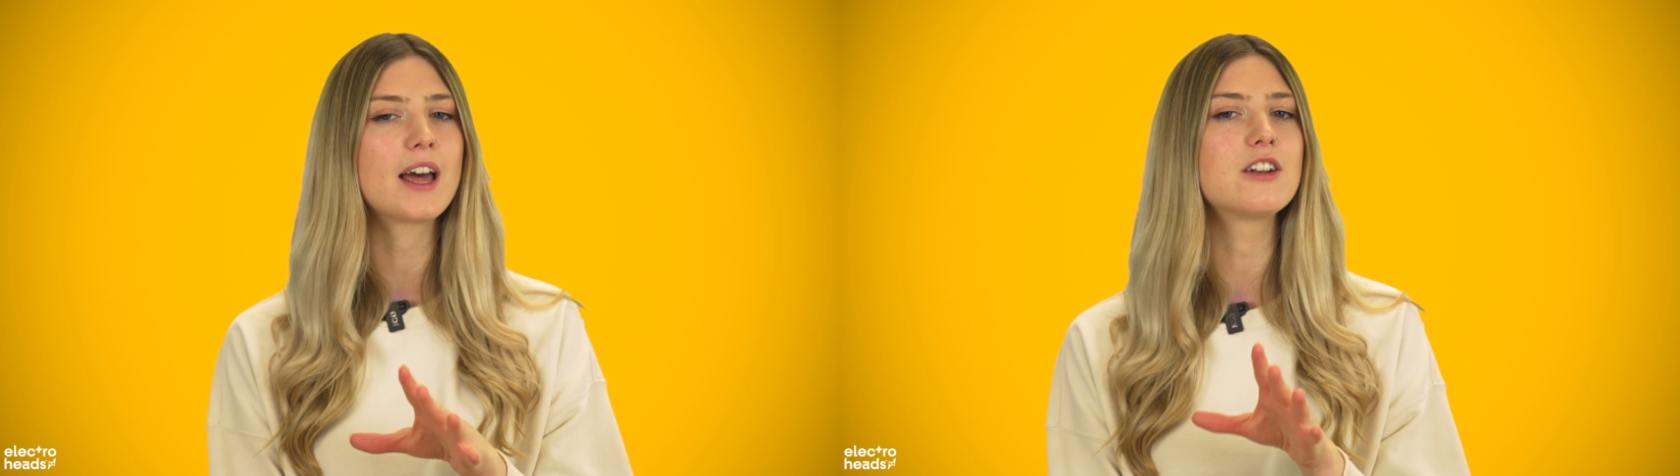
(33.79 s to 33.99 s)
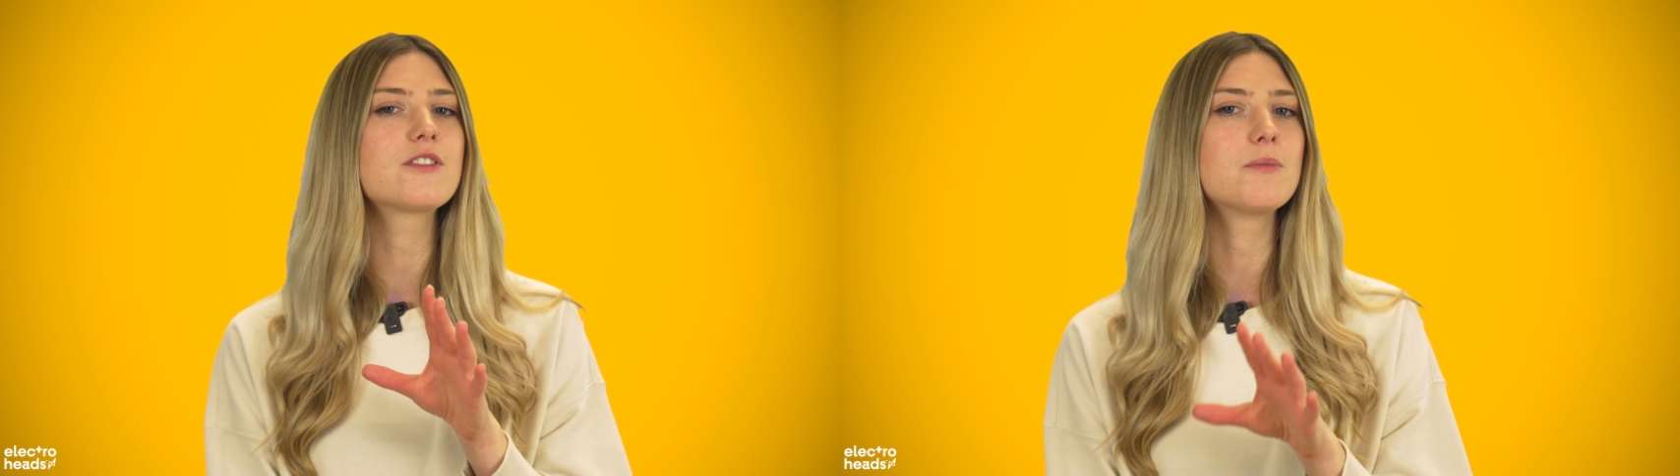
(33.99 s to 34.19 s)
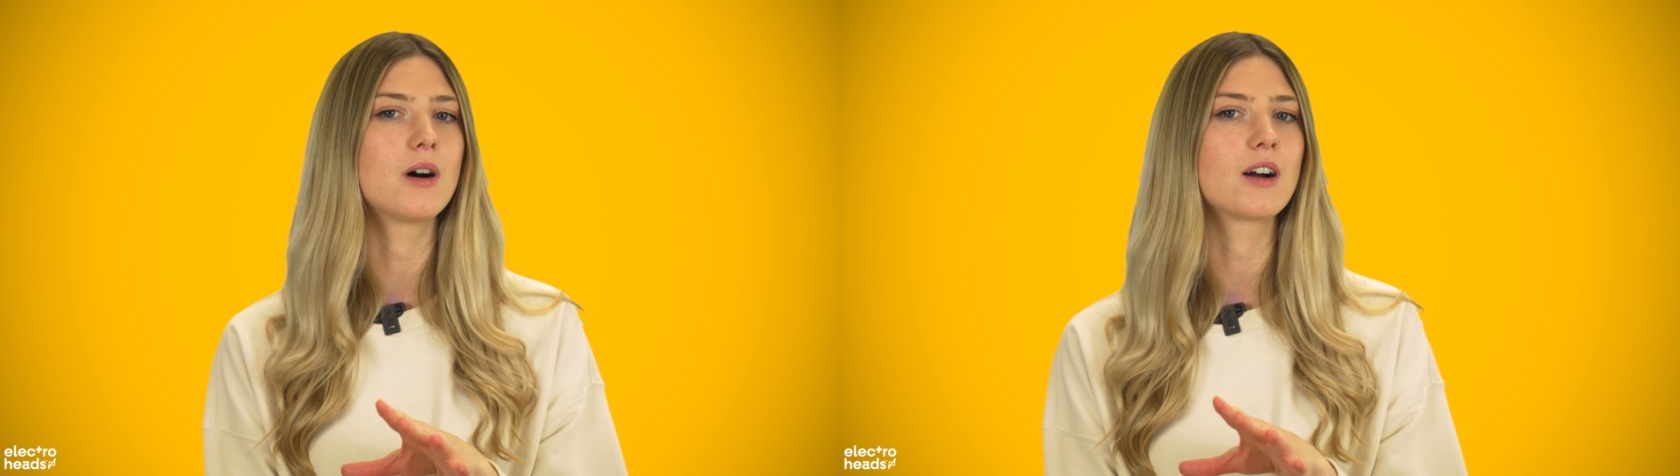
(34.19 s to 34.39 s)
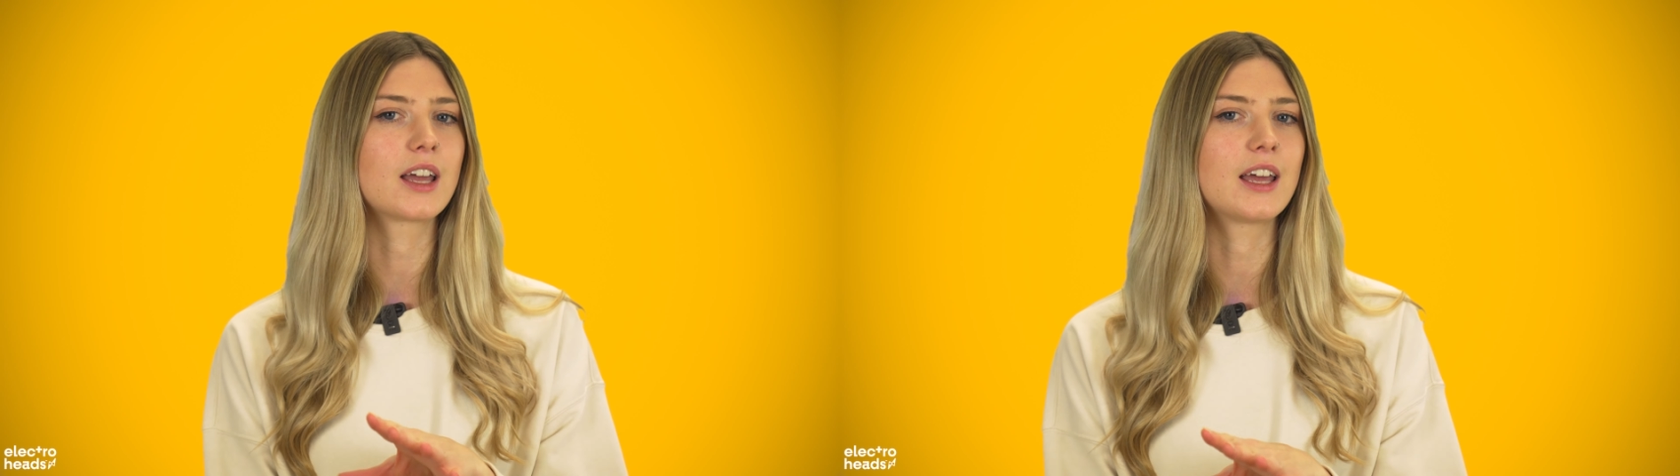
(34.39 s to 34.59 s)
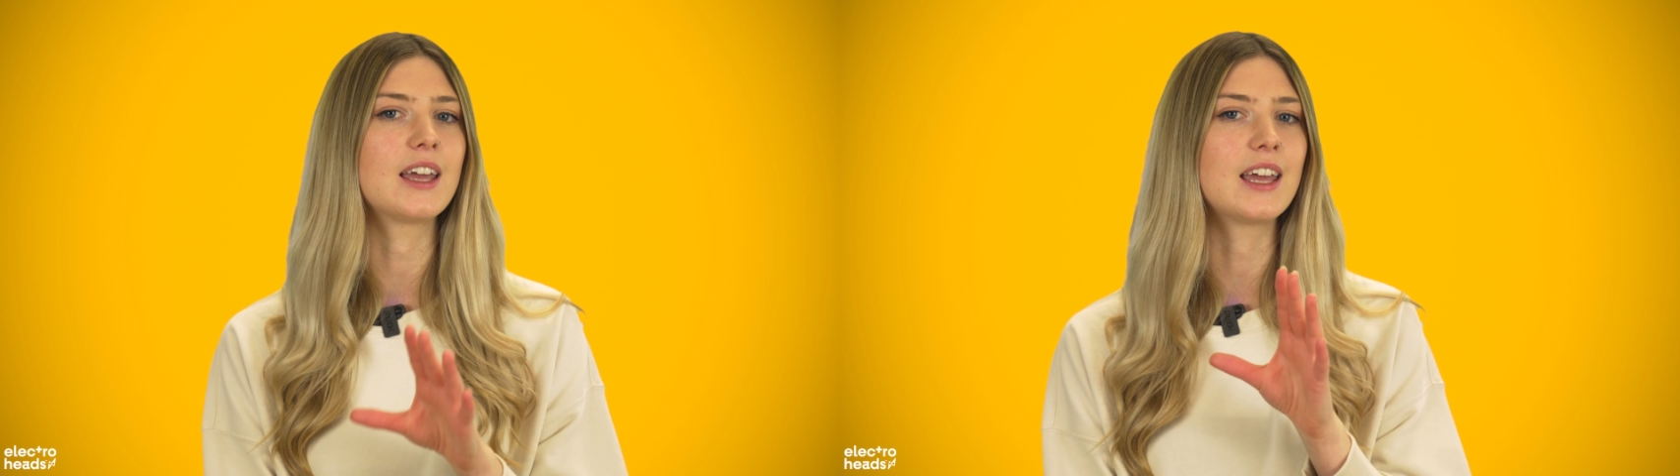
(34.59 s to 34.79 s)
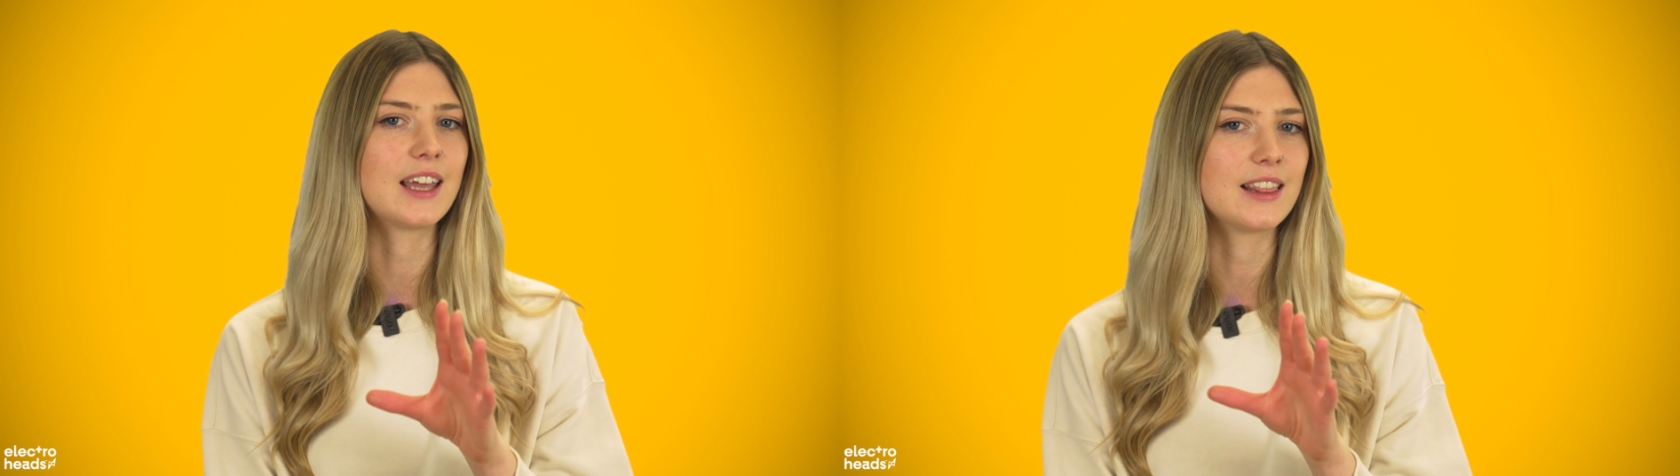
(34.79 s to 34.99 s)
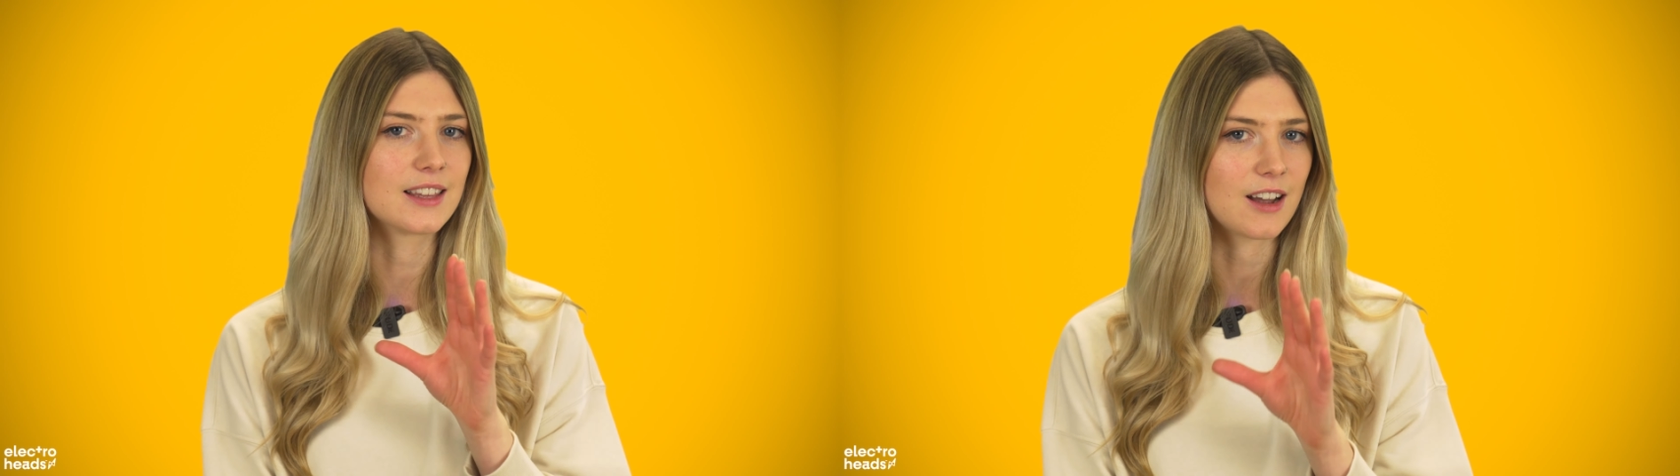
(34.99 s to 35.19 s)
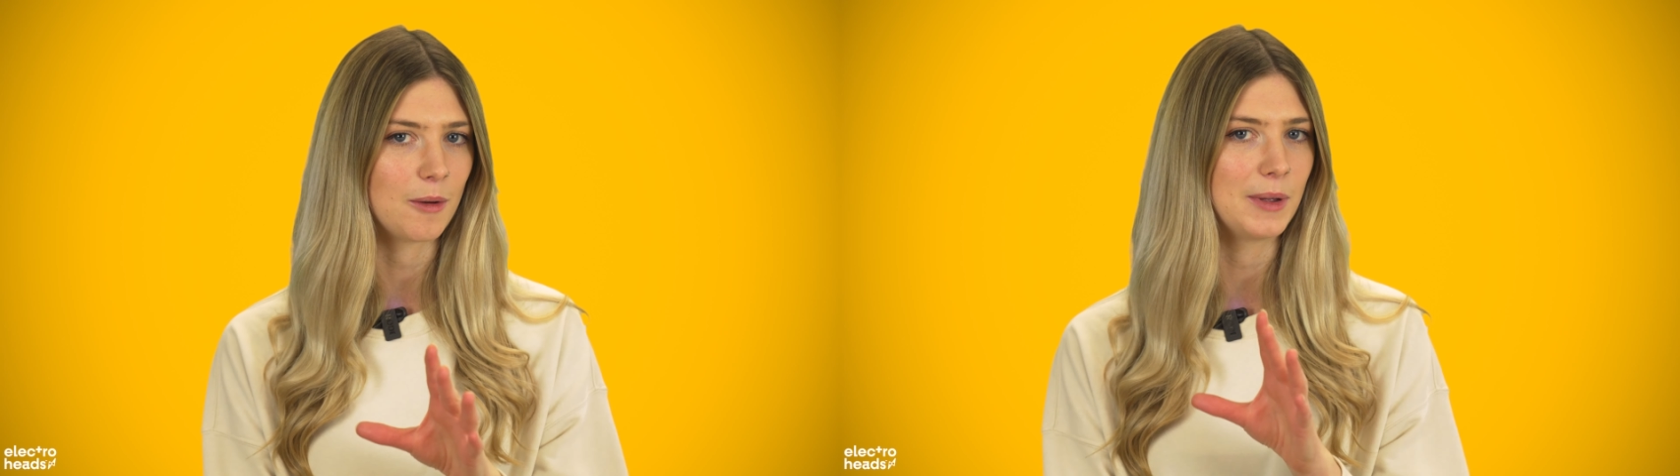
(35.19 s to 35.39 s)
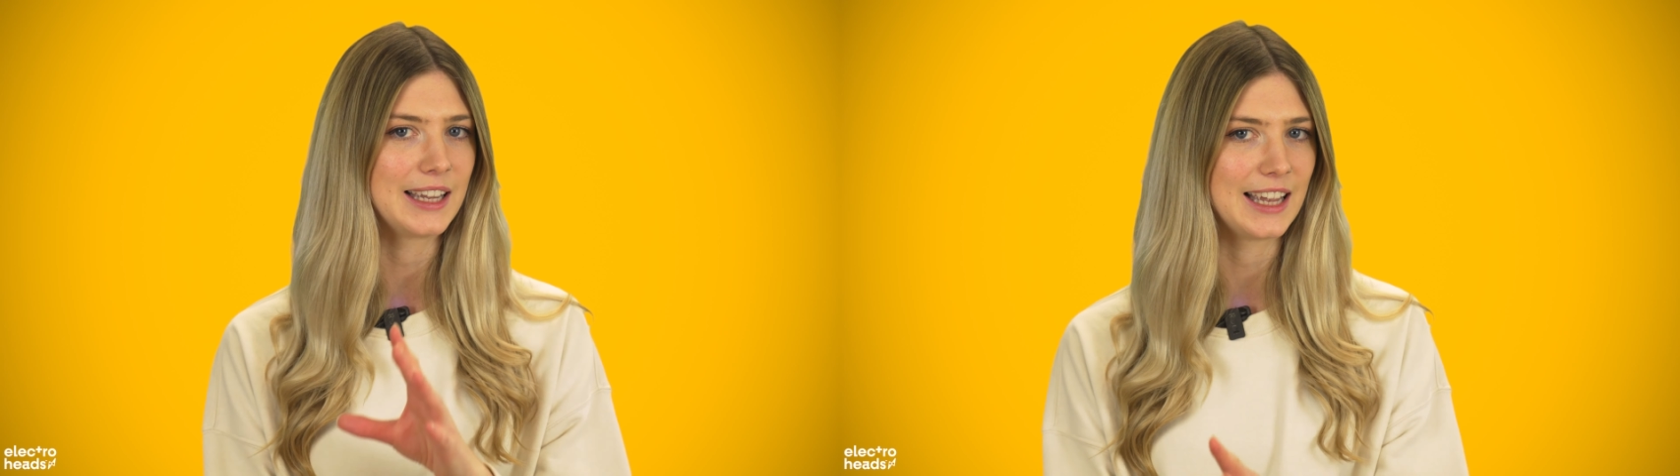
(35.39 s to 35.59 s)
end of the market in the coming